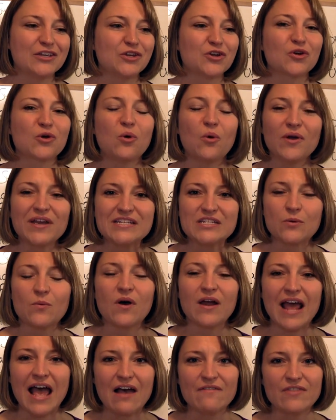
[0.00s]
you're going to
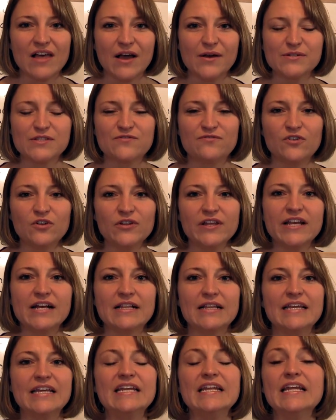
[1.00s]
want to have the house fully
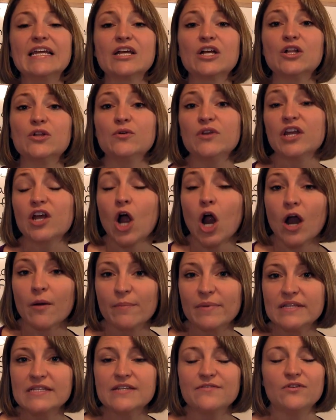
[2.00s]
cleaned, including
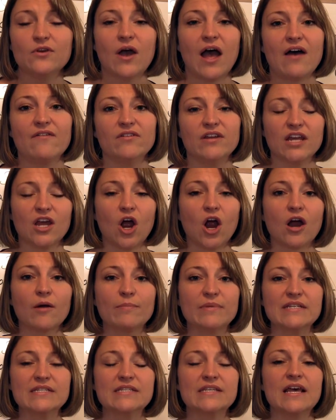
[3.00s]
carpets if you have any
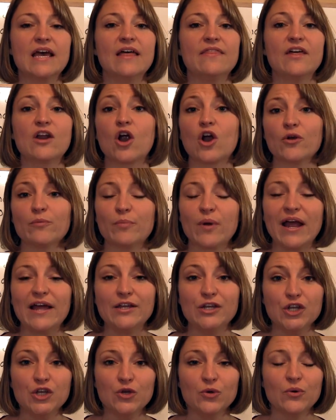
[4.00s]
carpets that aren't
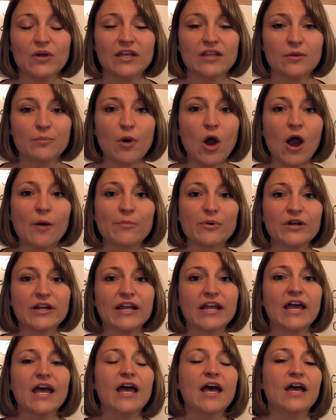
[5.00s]
brand new in the
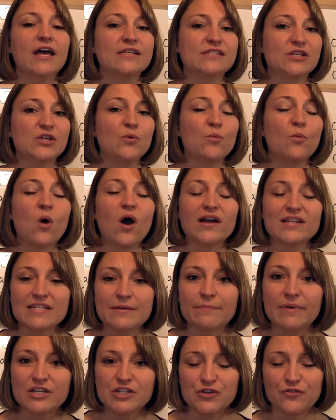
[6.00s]
property. So you want
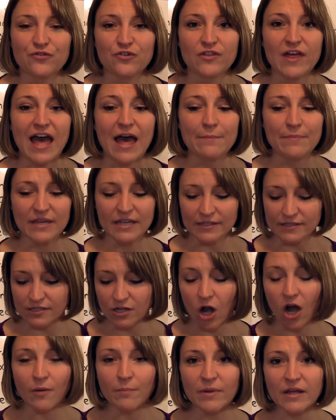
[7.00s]
to budget for that, because
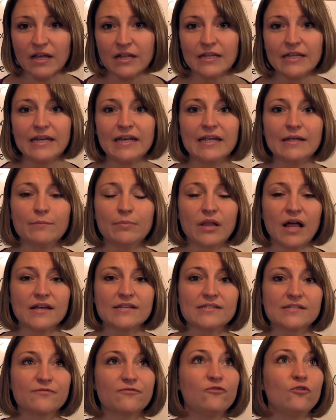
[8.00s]
carpet cleaning
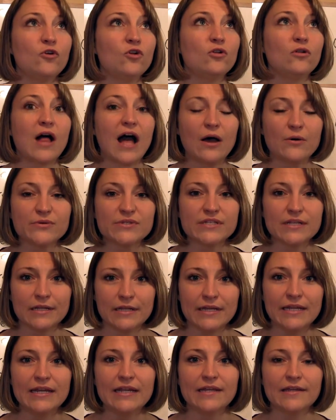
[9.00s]
plus full house
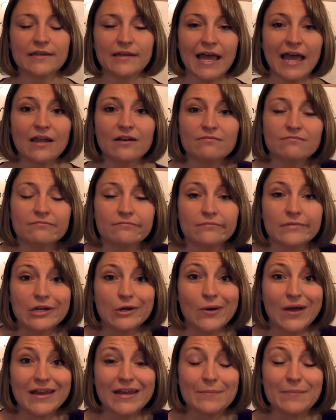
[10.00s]
cleaning can,
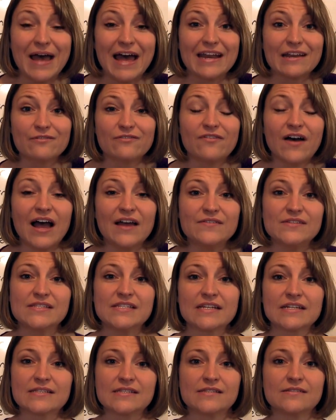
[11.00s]
end up adding $500,
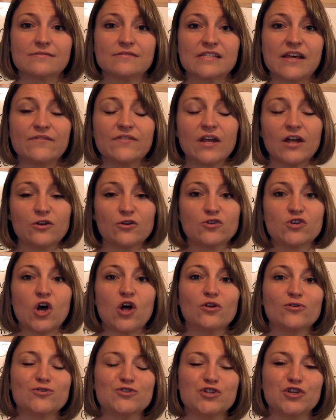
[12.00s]
$600,
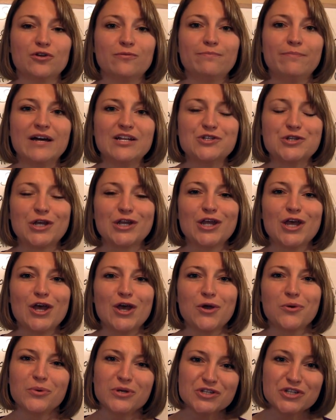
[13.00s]
$700 to your budget,
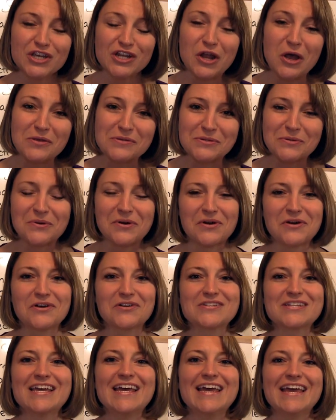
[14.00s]
which can also
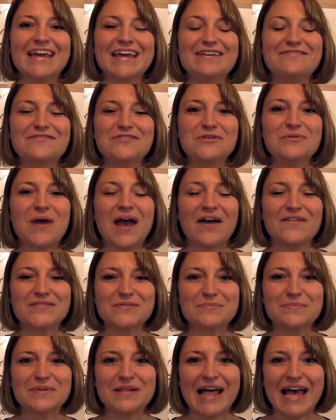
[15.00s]
hurt if you
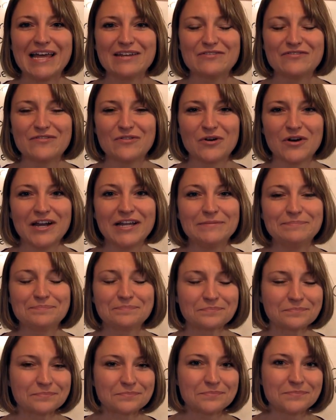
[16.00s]
haven't planned for it.
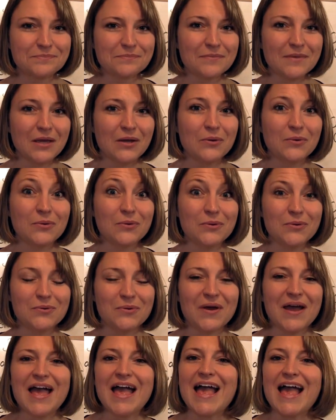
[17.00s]

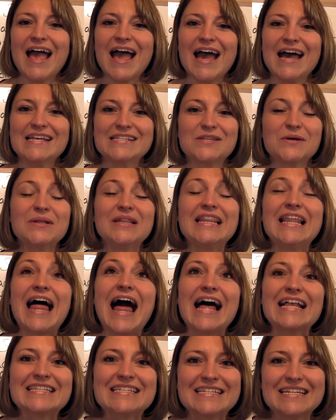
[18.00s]
Whew. So
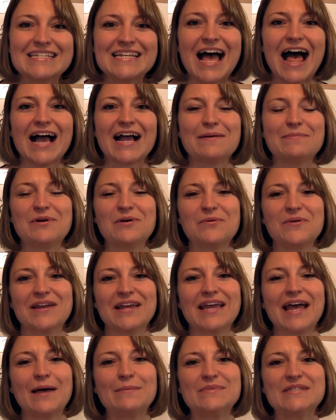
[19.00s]
lots to talk about when
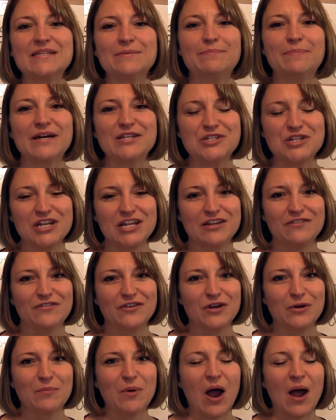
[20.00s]
it comes to budgeting
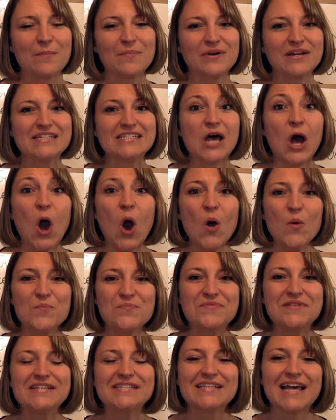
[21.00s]
for your properties.
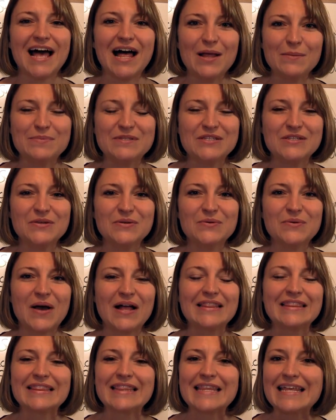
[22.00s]
Hope this helps you
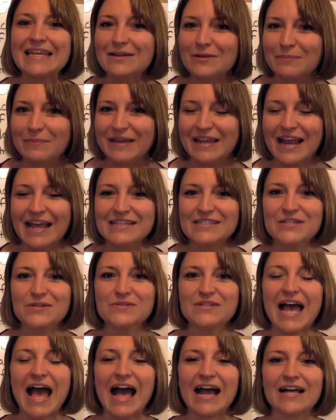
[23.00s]
a little bit as you
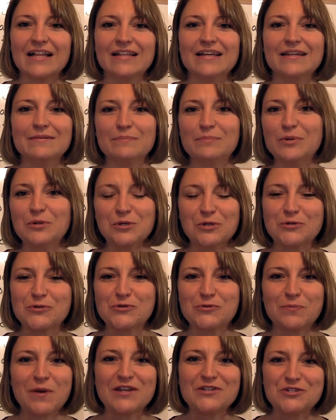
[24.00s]
tackle it and put your
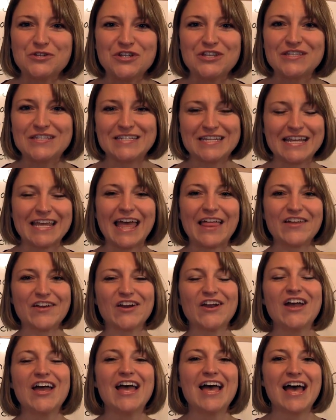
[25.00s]
spreadsheets
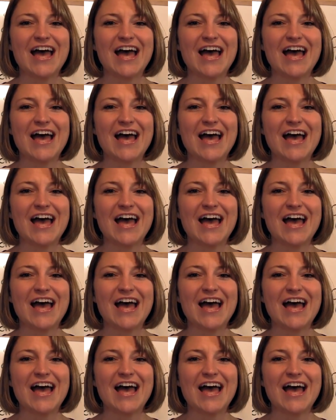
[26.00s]
together.